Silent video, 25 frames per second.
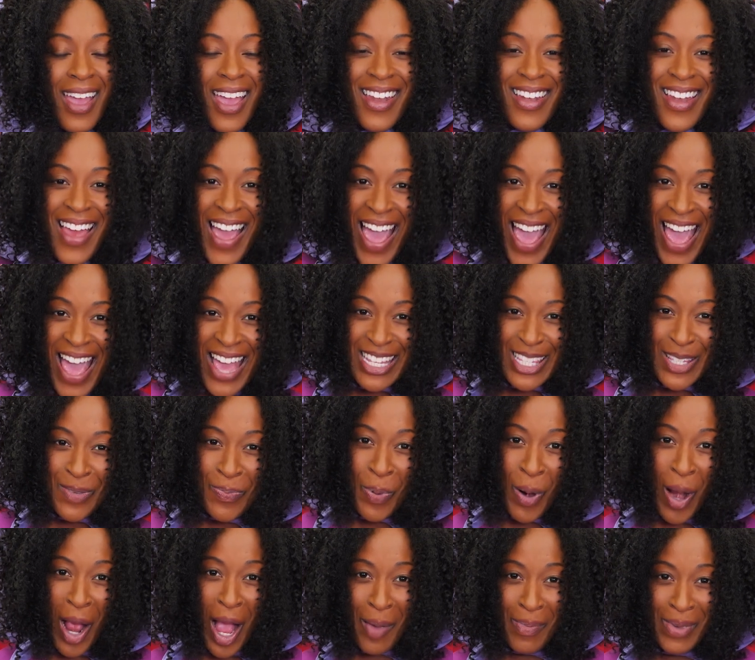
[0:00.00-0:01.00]
And
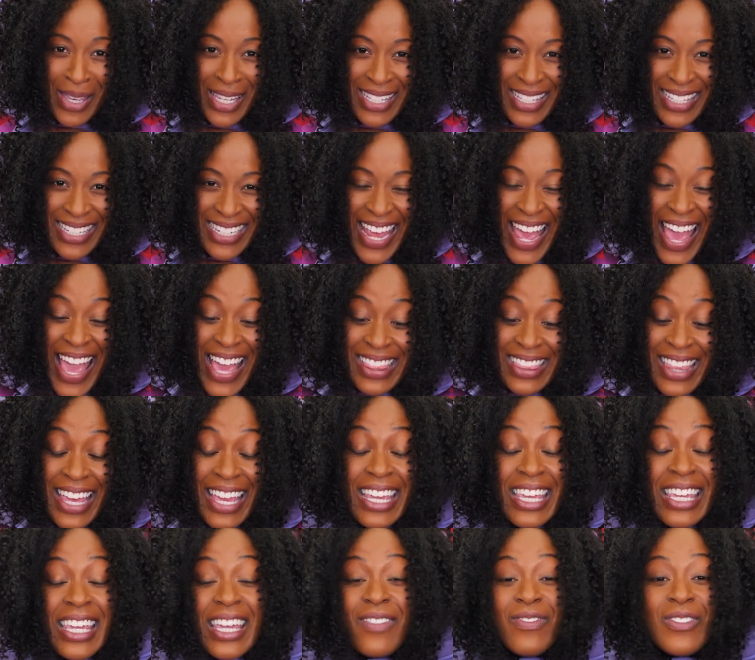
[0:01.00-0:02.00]
as promised,
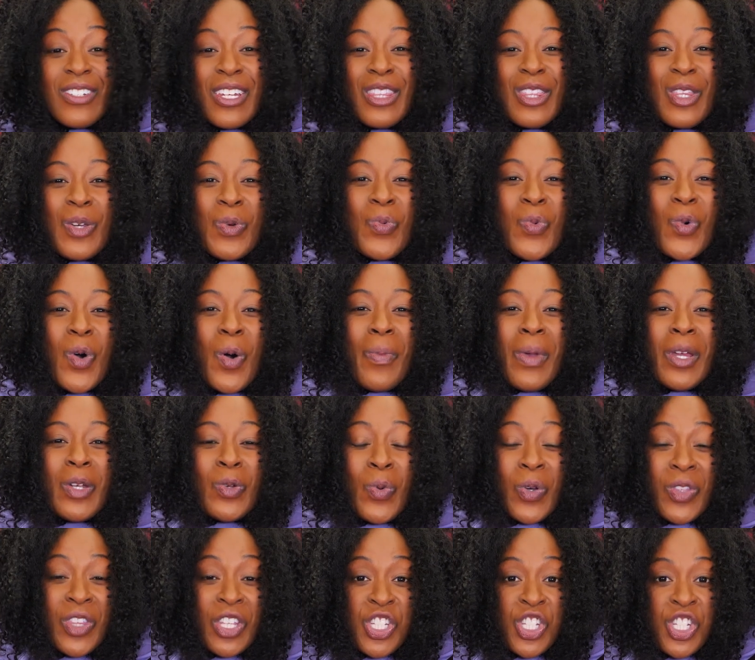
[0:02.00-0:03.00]
they gifted the
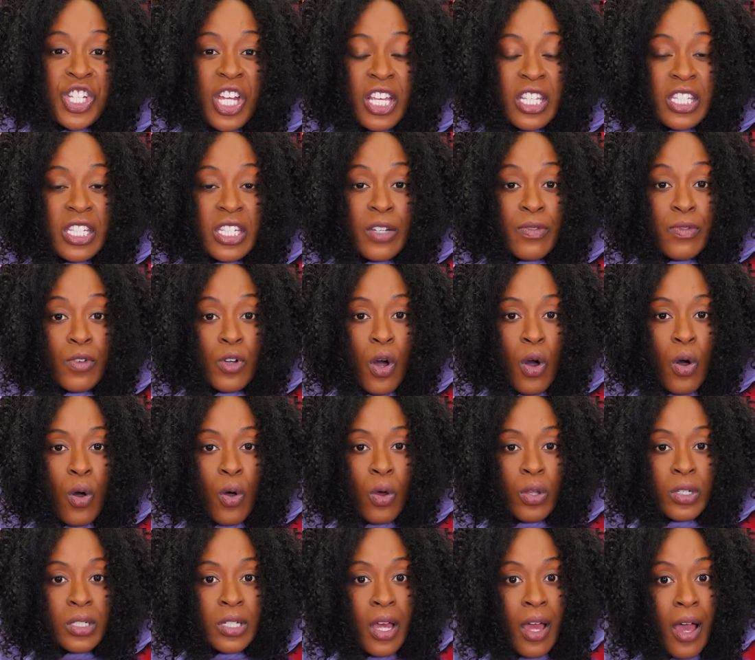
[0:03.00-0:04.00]
woman with a chest of
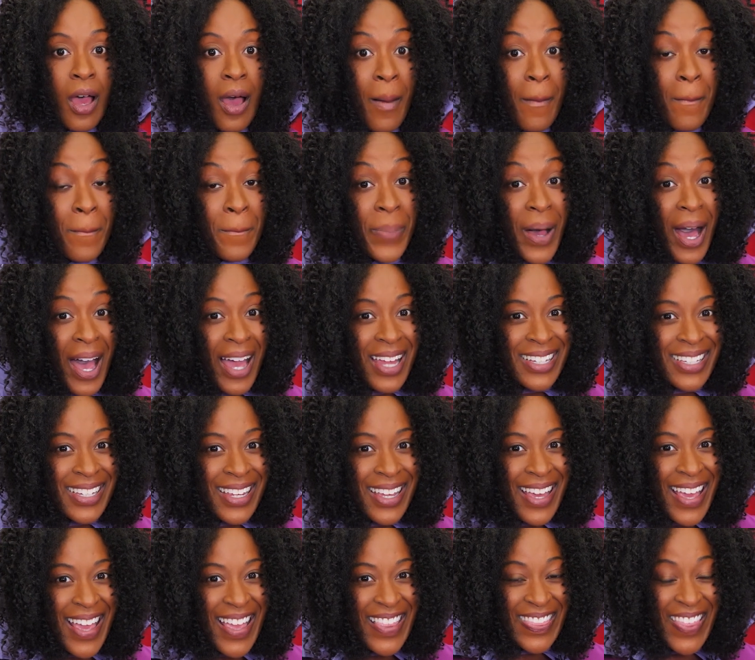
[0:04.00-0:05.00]
gold.
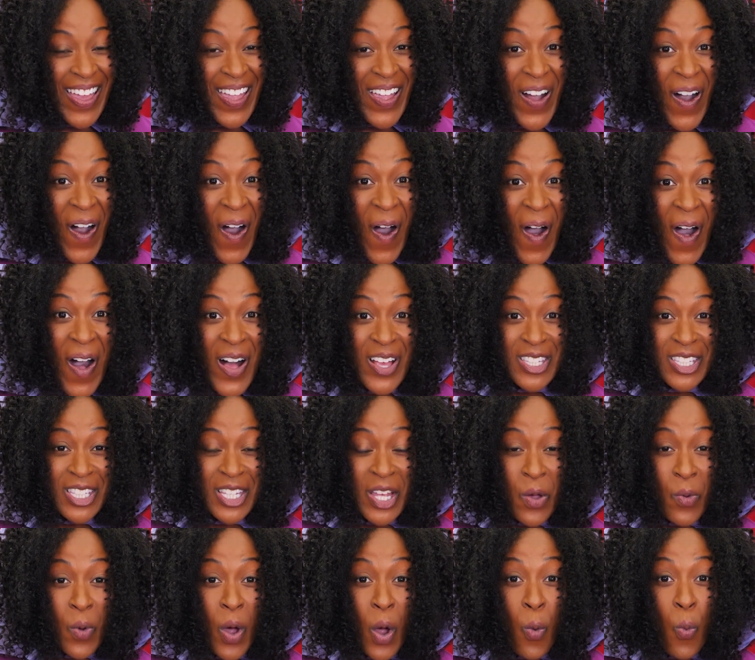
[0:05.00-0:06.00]
But they
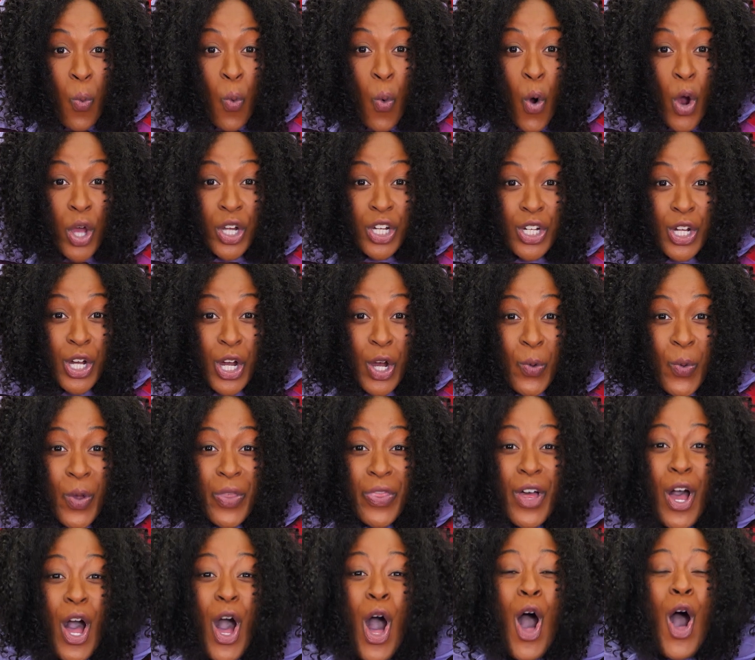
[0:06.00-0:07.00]
also awarded her
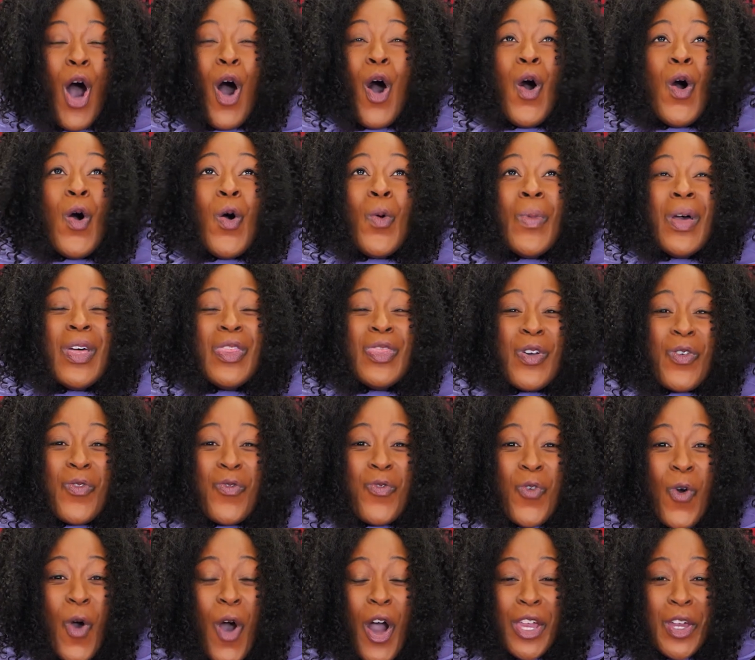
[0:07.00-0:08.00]
with a home in the
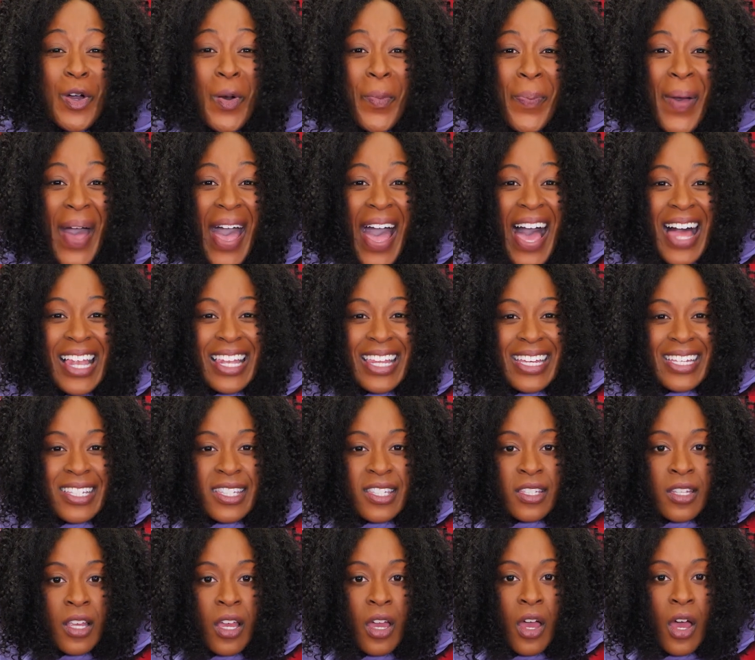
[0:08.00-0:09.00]
royal
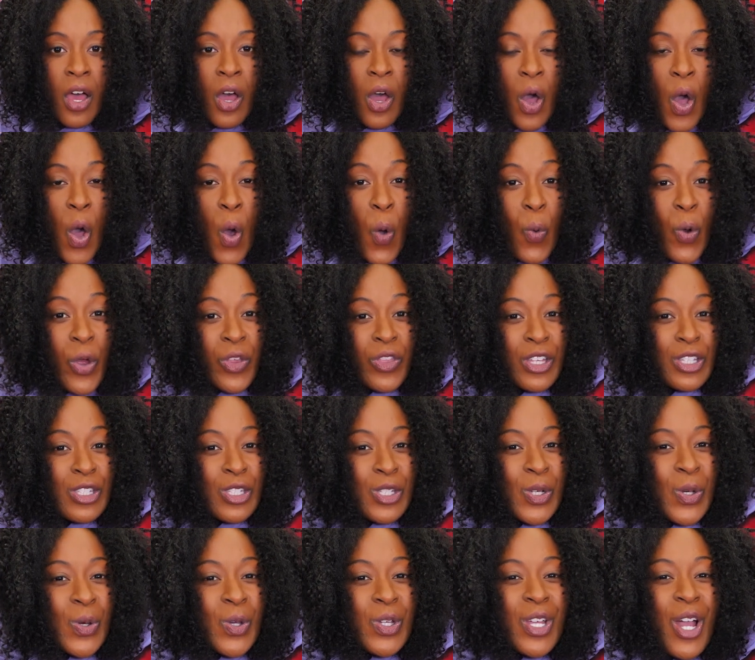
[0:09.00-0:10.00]
palace, where the
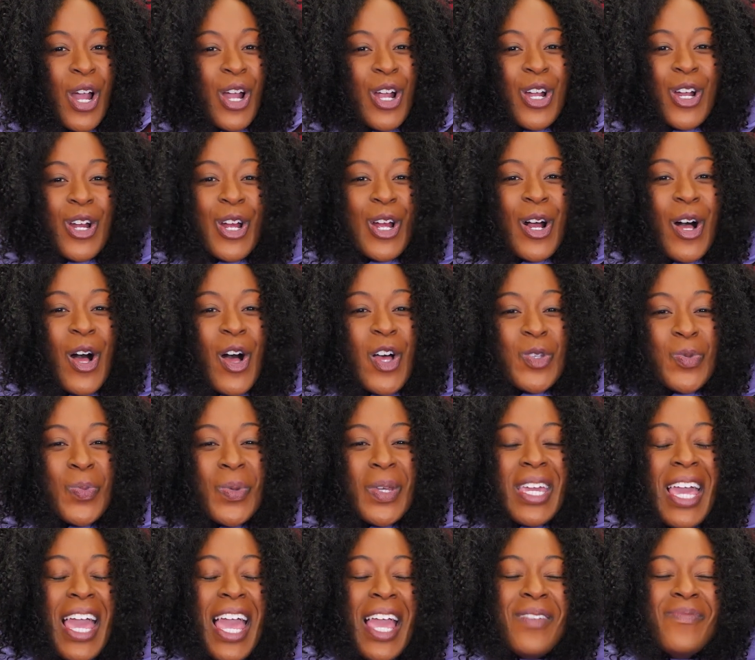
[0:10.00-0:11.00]
two young girls
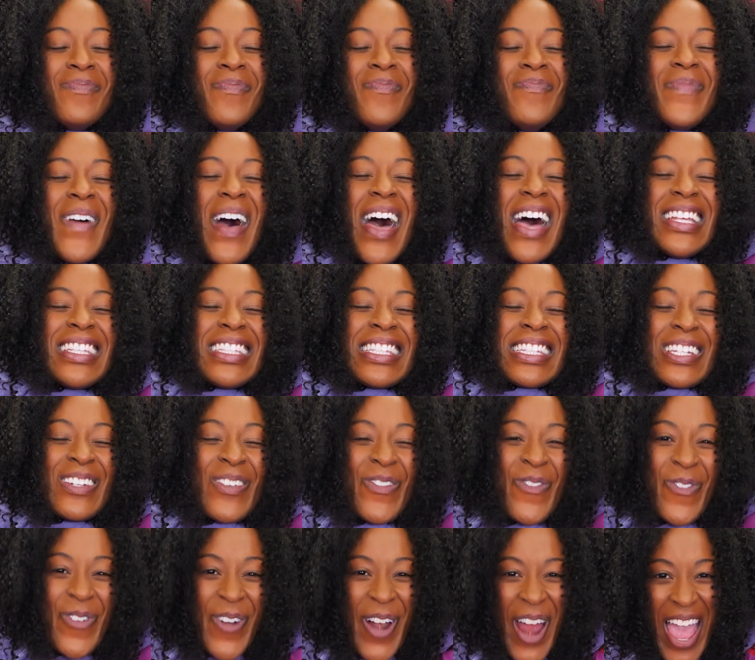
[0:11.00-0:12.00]
became
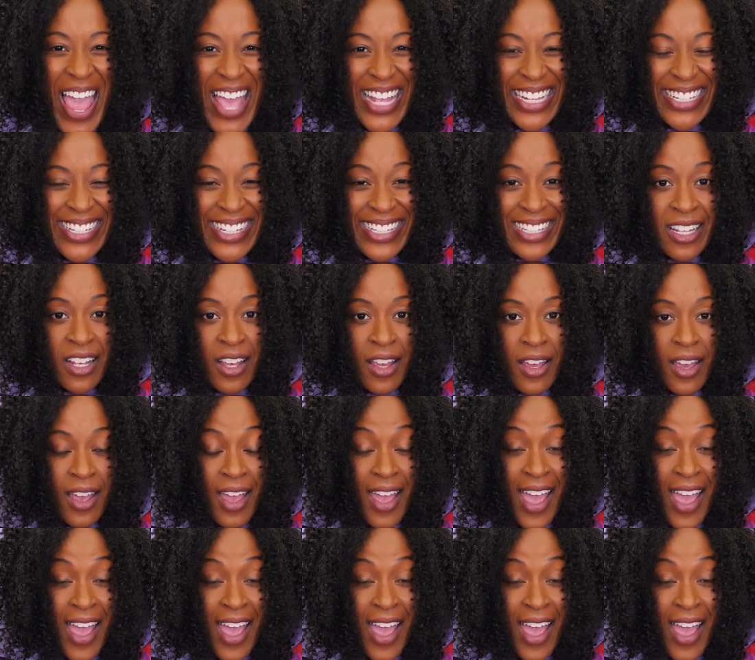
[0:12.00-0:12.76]
best friends.